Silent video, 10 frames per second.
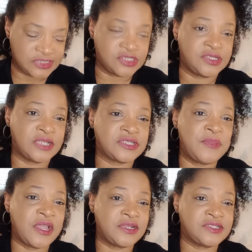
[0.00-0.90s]
to not to
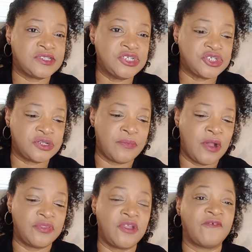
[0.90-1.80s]
make a decision
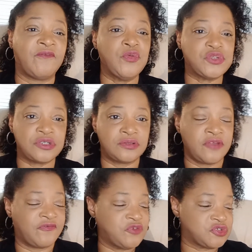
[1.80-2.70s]
about their
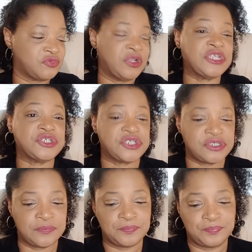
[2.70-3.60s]
future relationship.